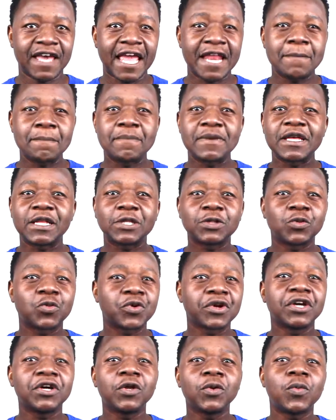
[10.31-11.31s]
and build
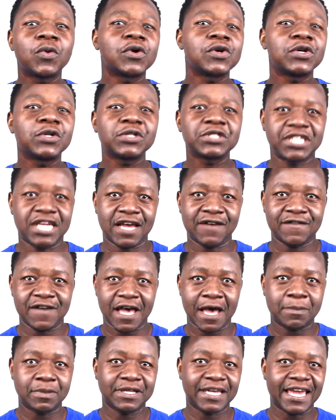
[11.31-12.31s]
real-world Java
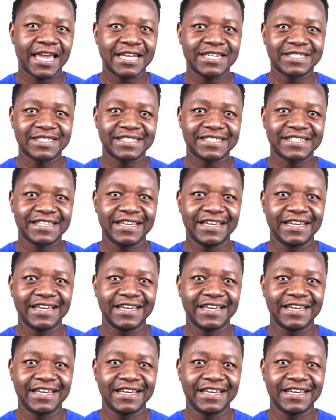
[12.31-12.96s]
applications.